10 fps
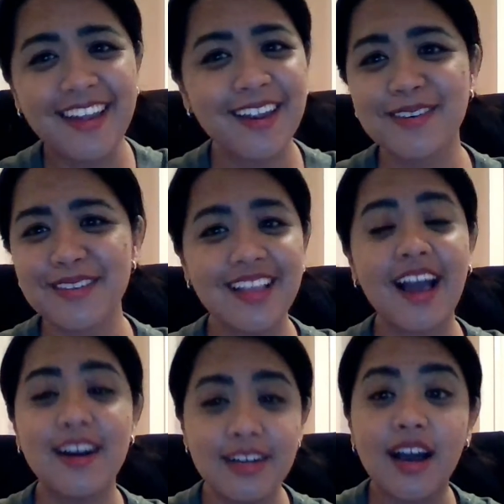
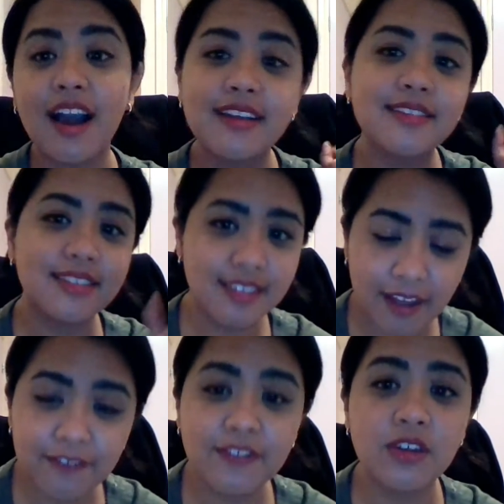
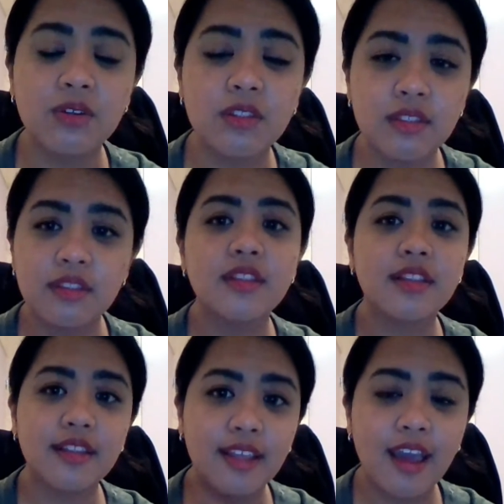I feel
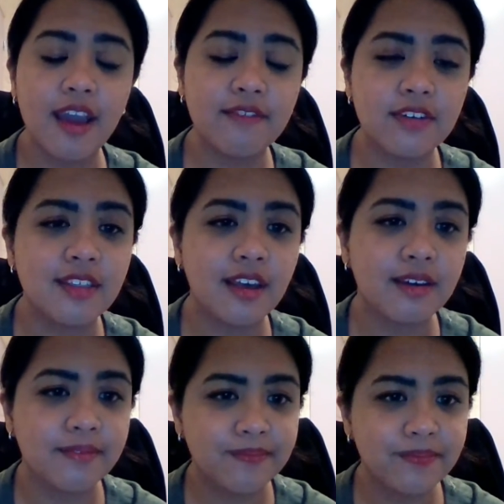
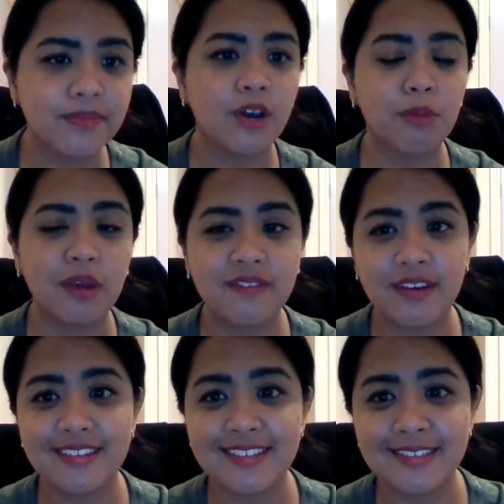everything on my
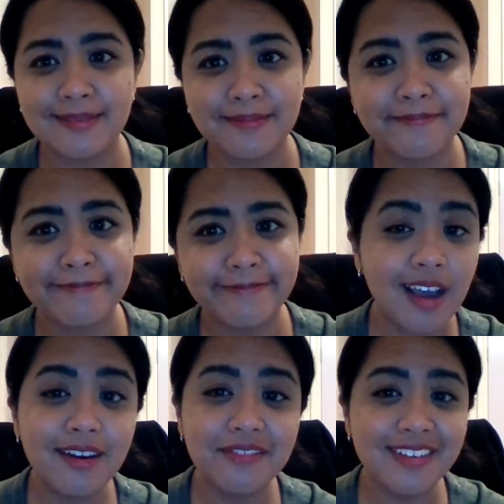face.
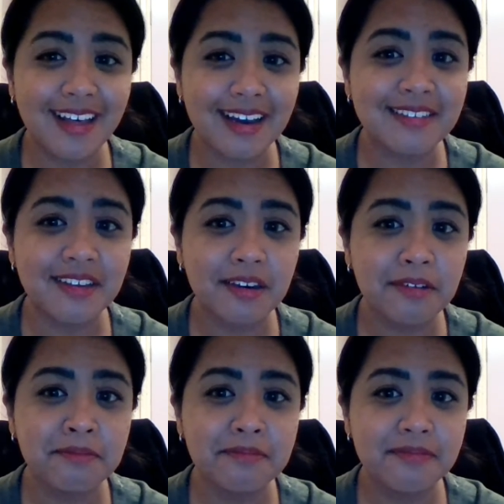Kind of relaxing
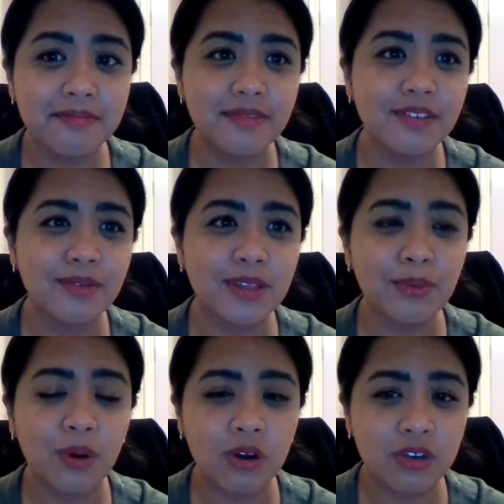when
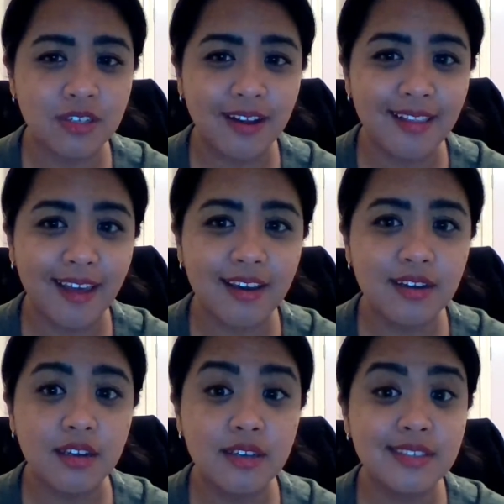the water is not like
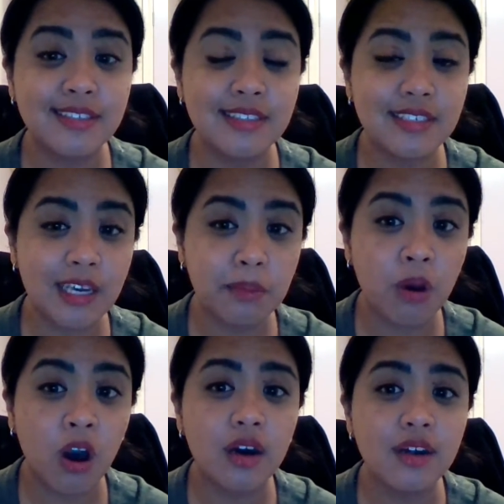steam
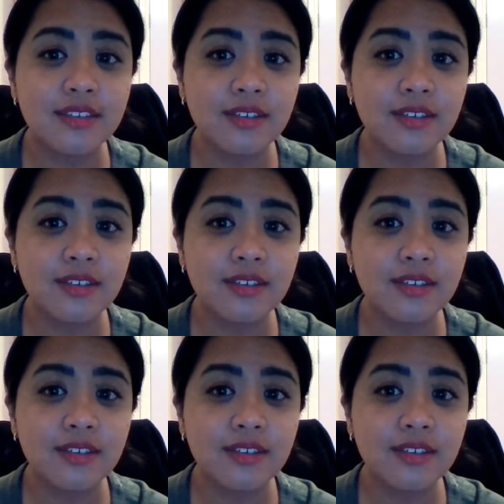hot